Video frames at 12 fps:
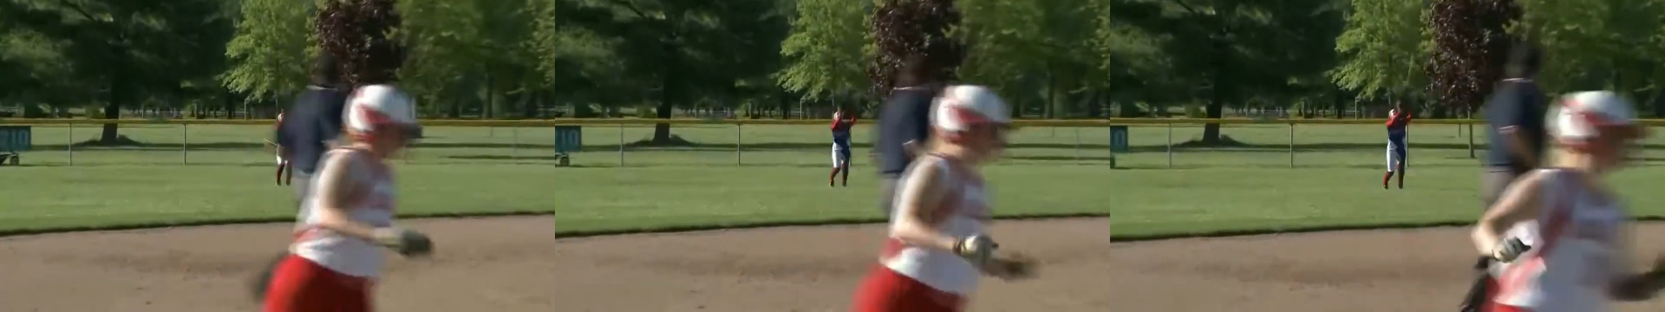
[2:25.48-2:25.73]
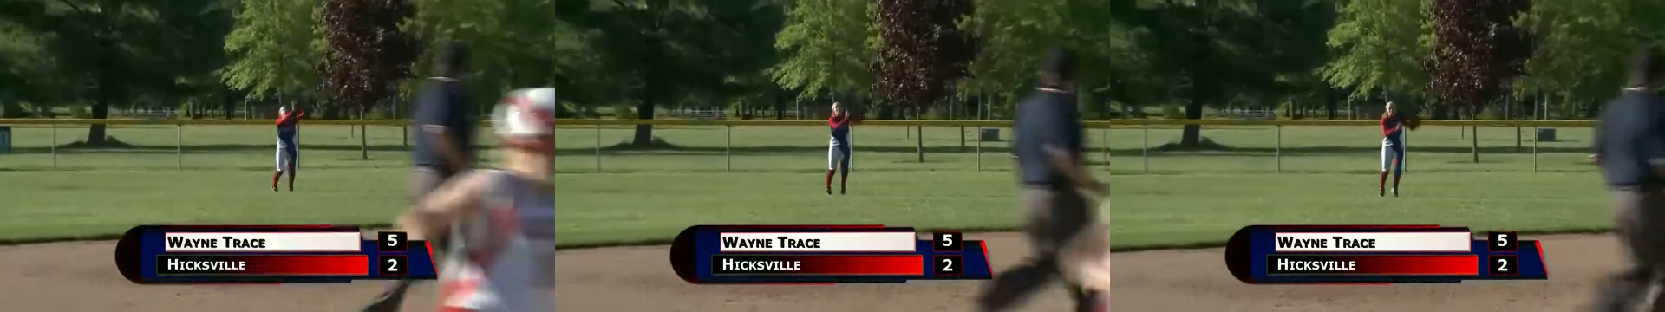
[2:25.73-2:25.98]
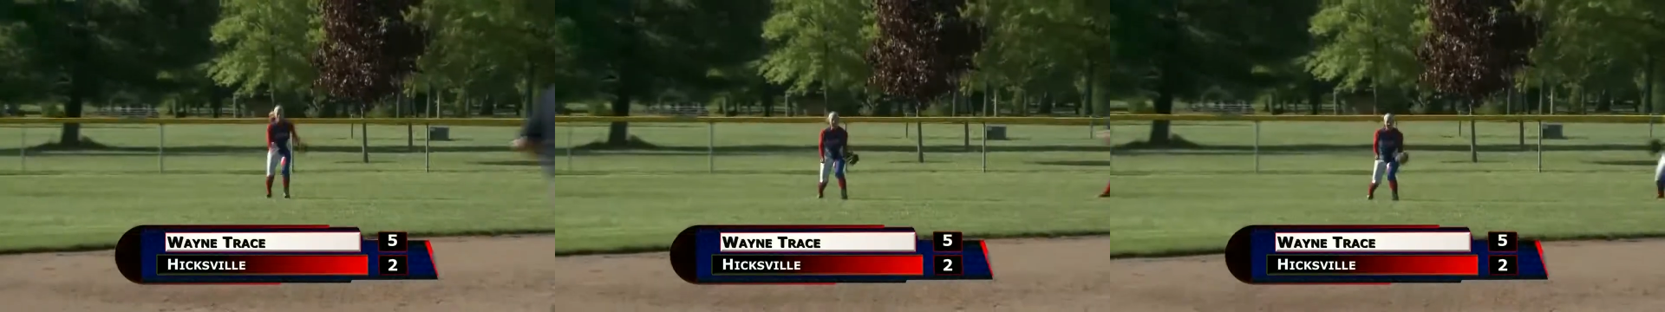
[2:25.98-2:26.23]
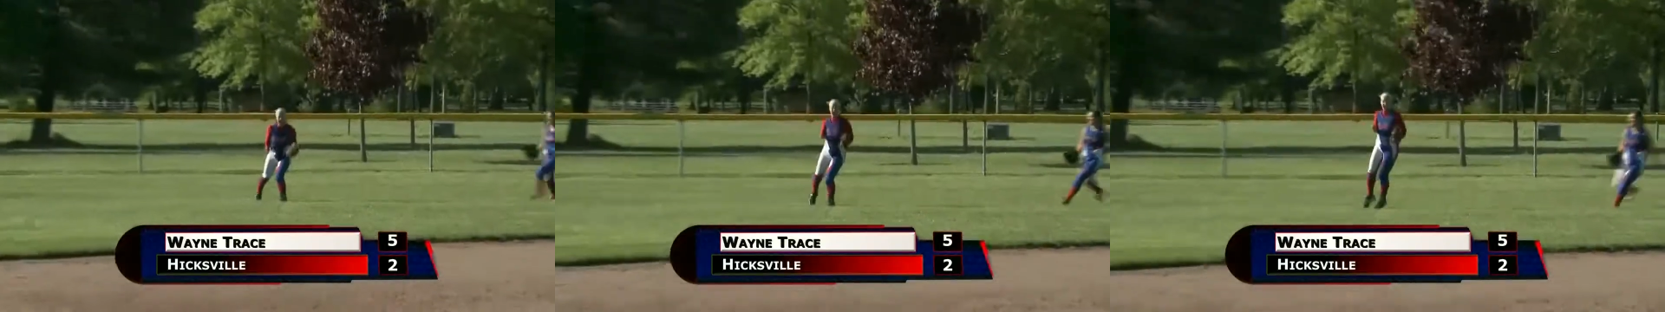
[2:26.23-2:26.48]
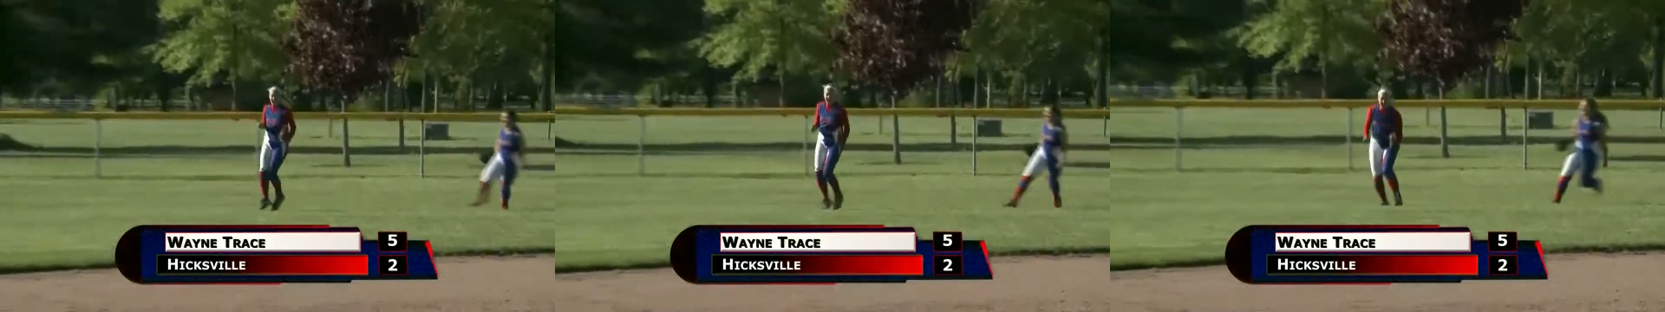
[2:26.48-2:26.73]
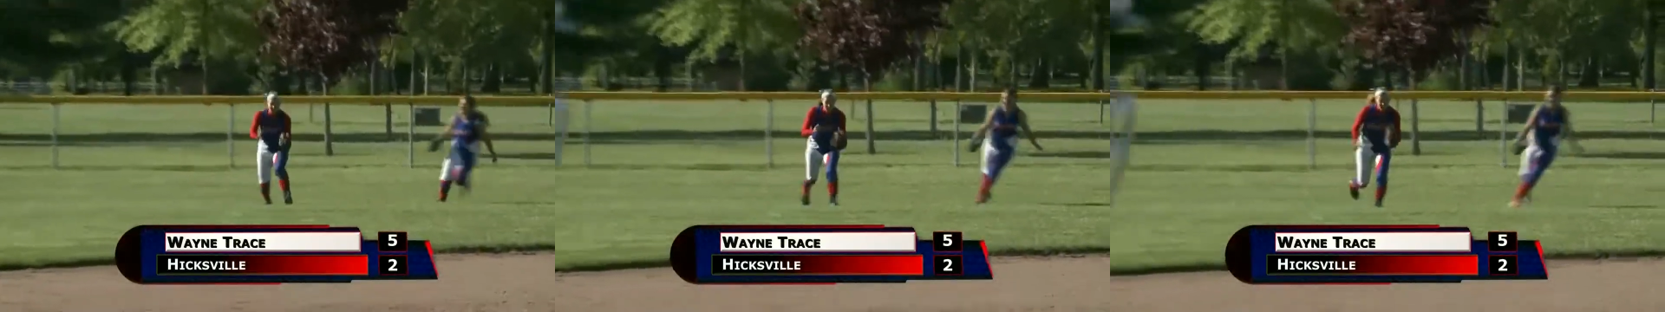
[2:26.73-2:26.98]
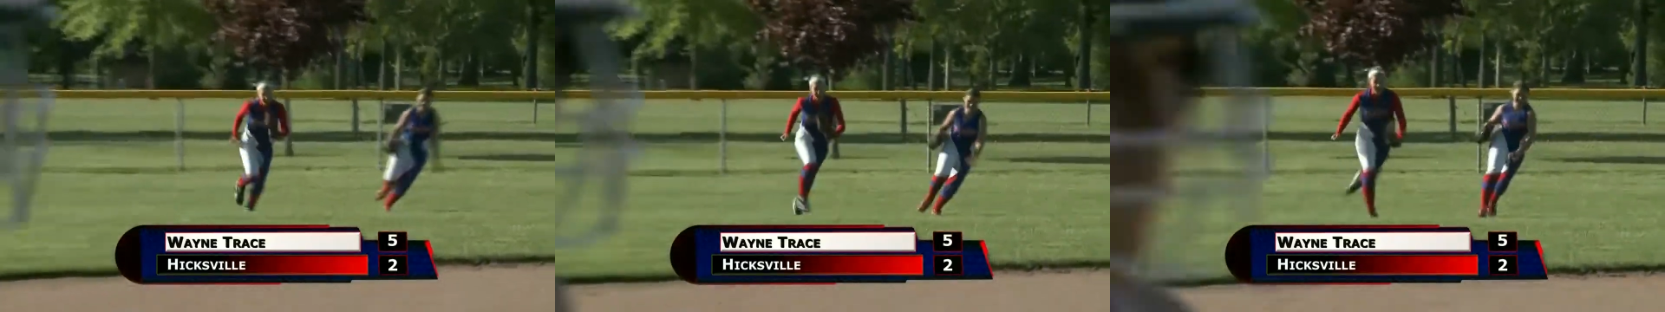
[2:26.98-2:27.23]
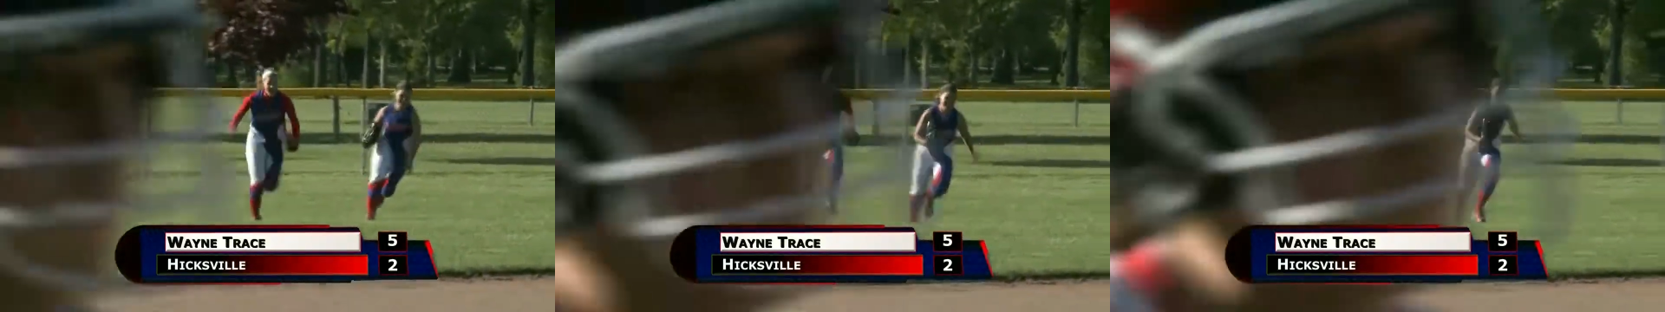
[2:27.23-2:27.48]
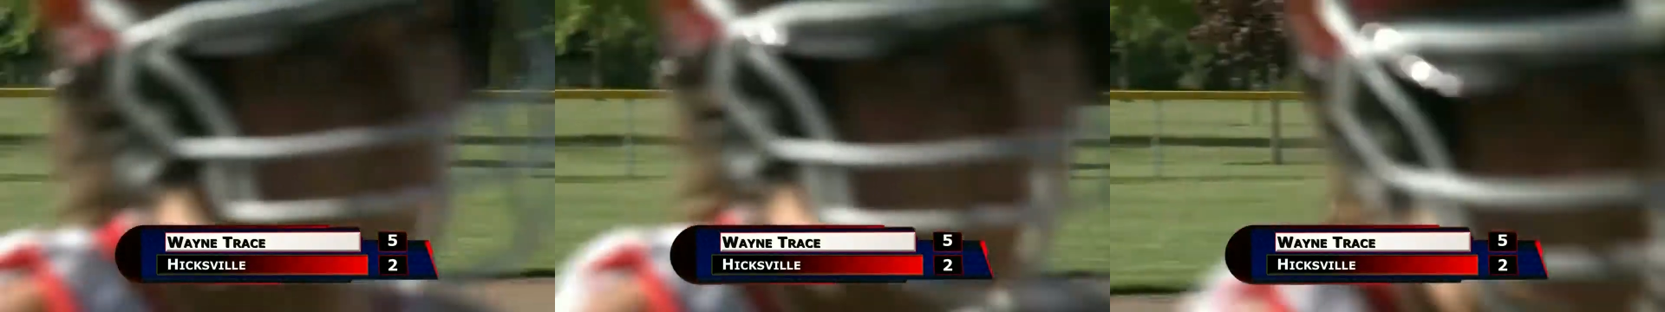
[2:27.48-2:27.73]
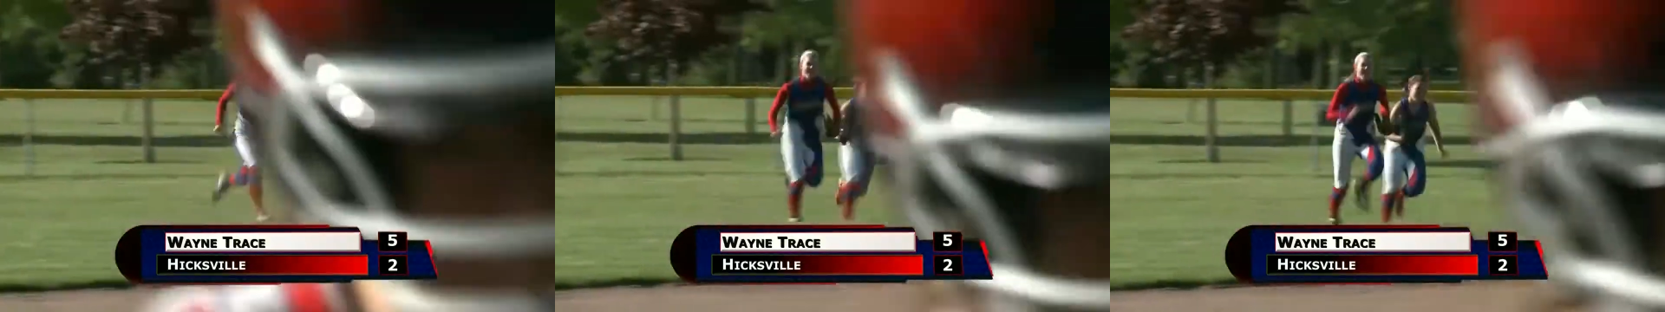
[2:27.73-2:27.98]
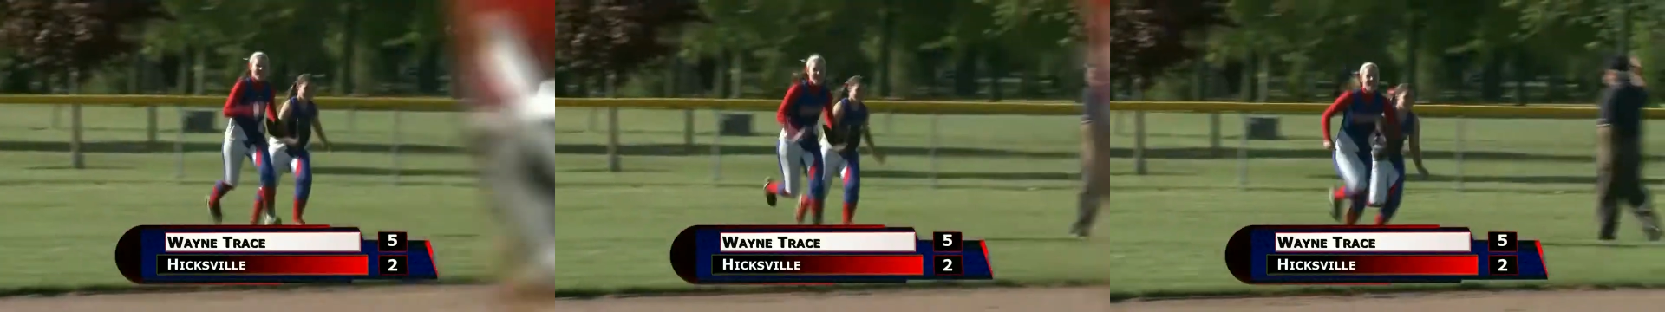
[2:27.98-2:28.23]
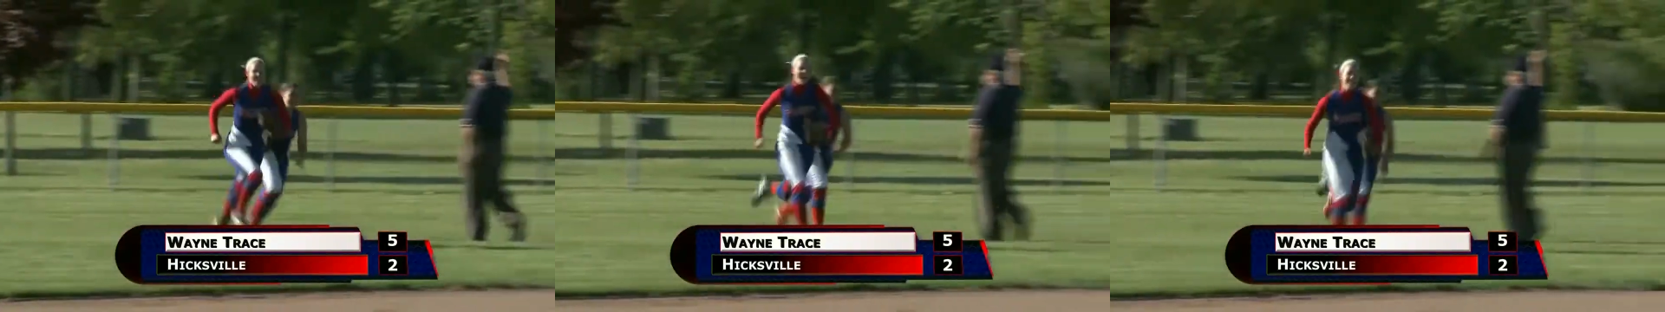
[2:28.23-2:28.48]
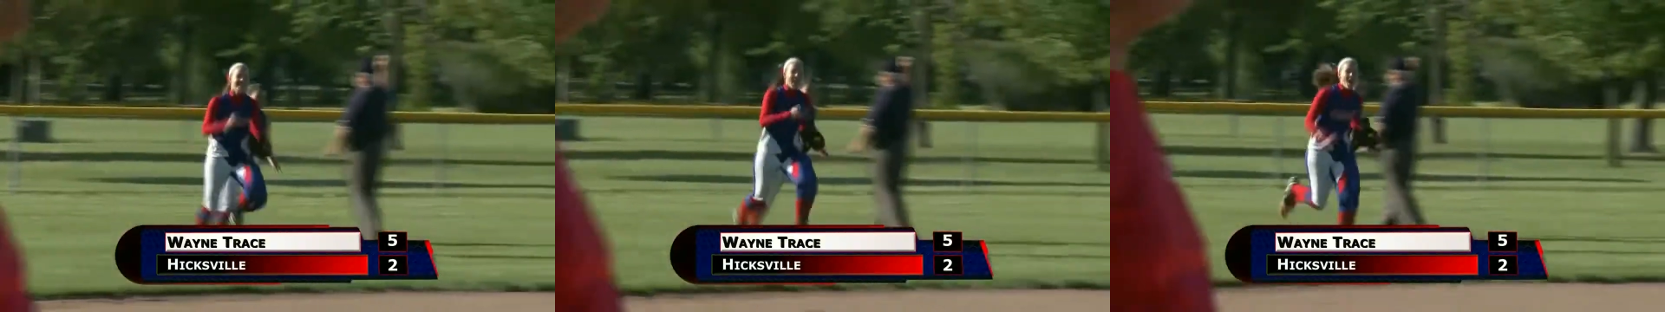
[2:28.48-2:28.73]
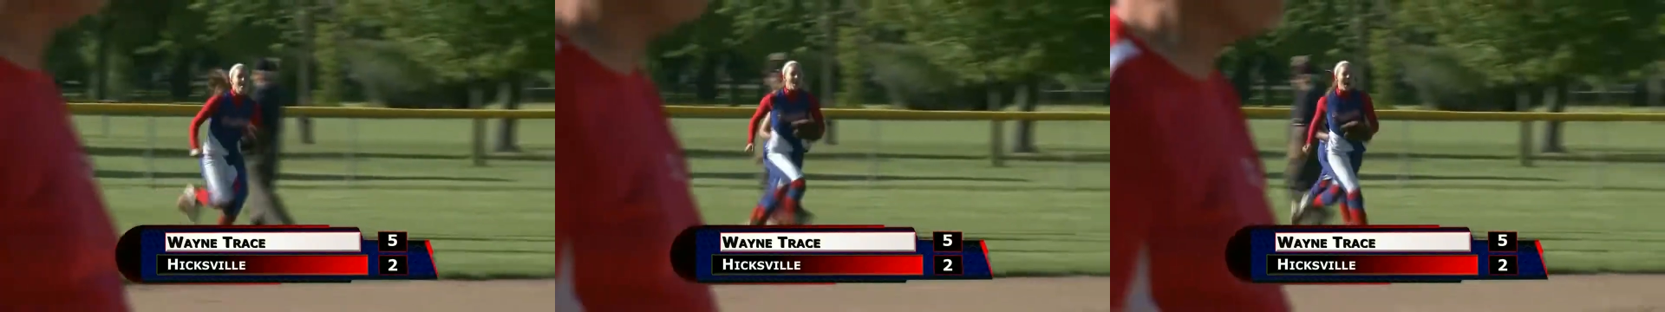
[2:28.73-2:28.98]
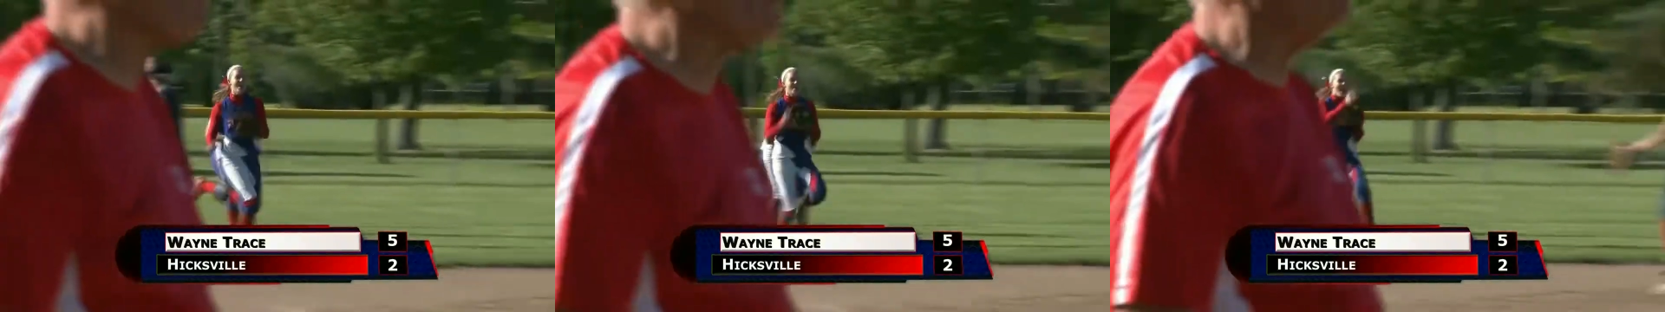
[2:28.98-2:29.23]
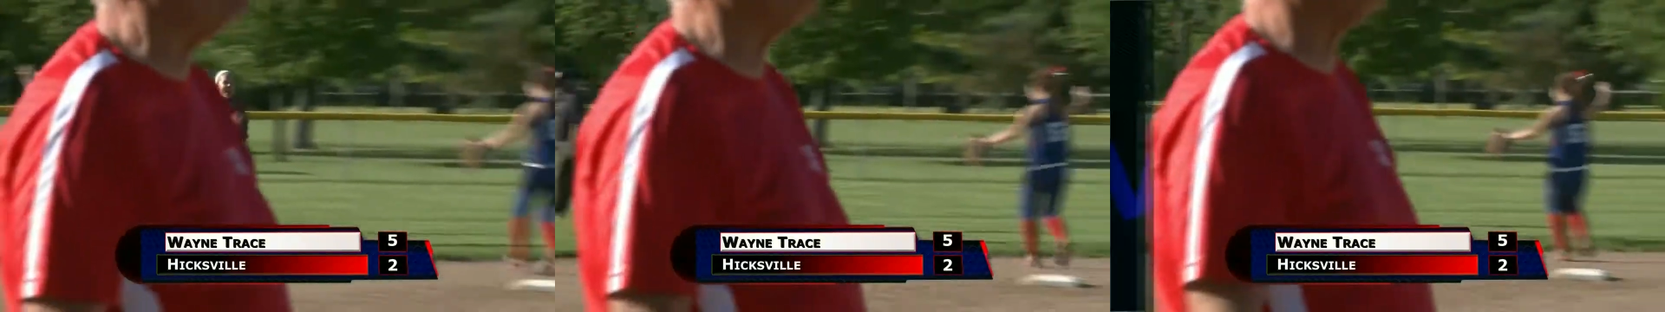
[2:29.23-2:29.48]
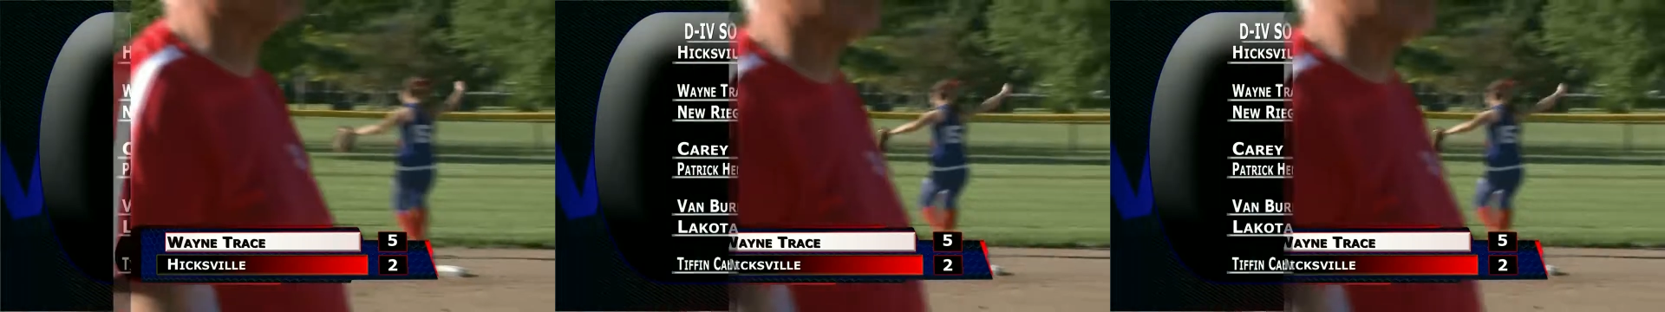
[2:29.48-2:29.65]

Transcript: No face is visible, so there are no lips to read.